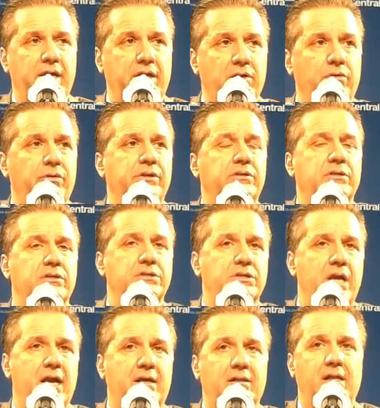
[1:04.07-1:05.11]
to go into the
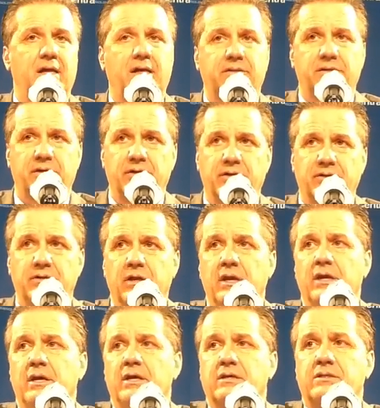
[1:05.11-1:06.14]
shot clock. They're going to
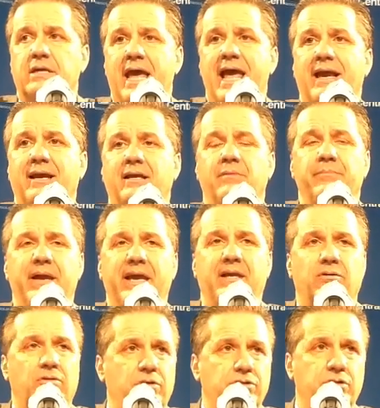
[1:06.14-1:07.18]
sag in a man
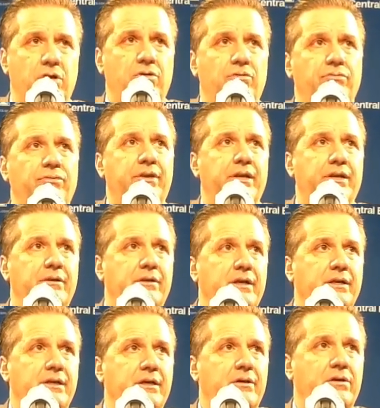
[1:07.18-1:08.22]
or a zone. They're, they
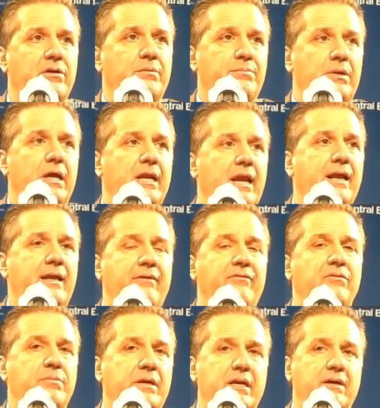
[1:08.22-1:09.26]
they're going to play like
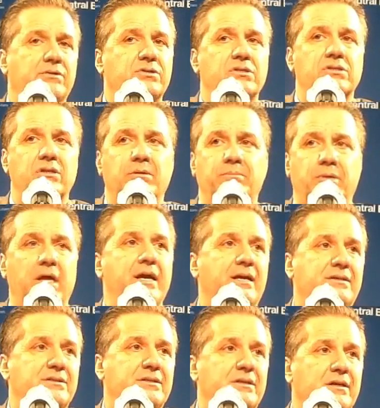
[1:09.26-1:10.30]
everybody else is going to play
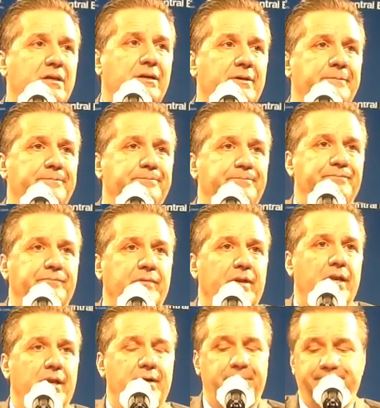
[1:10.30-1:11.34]
us.
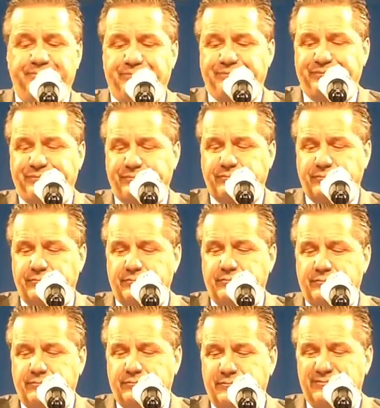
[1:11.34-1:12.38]
Cal,
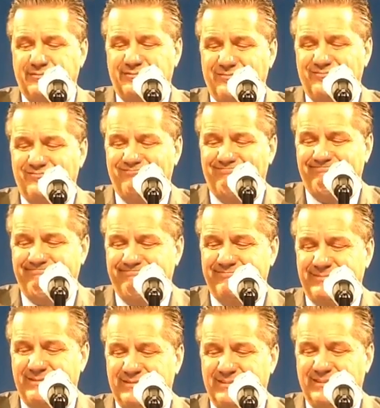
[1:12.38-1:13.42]
what did you get uh,
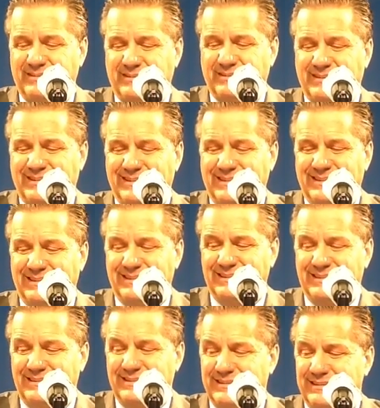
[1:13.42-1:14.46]
specifically out of Willie
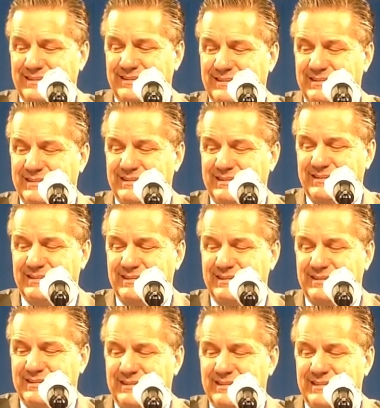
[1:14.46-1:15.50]
defensively, and how important
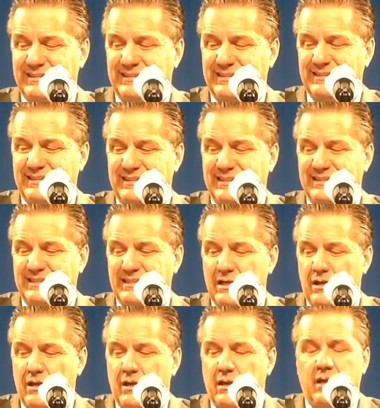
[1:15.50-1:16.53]
was he on with what you guys
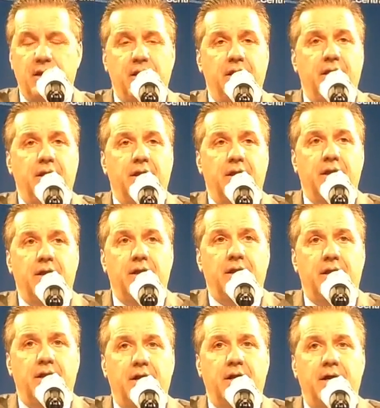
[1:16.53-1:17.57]
did with
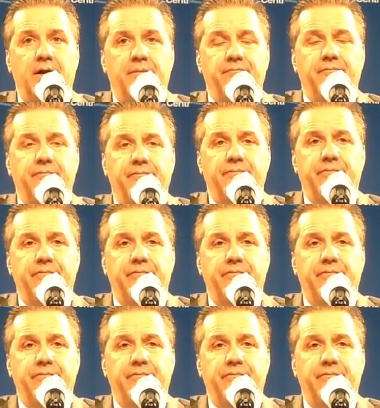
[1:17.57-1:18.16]
Henton? Um,